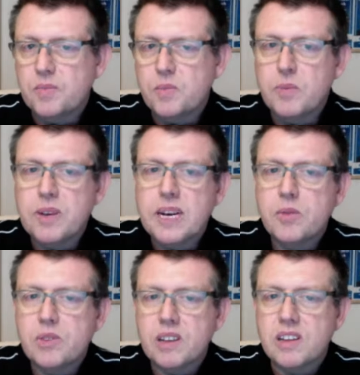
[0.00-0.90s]
When we come
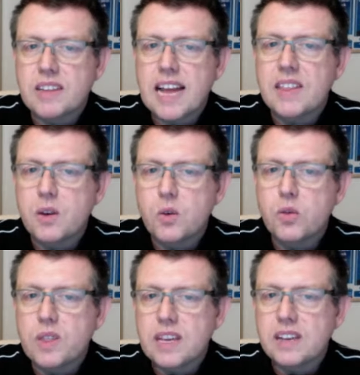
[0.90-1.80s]
to understand that
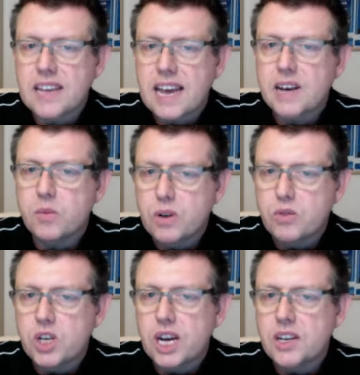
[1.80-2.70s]
all things can and will
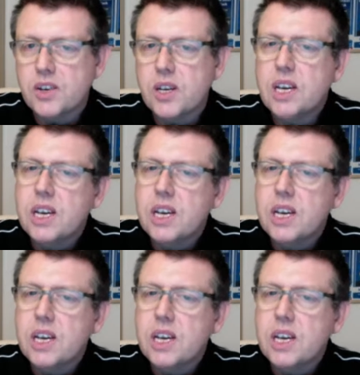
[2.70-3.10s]
change,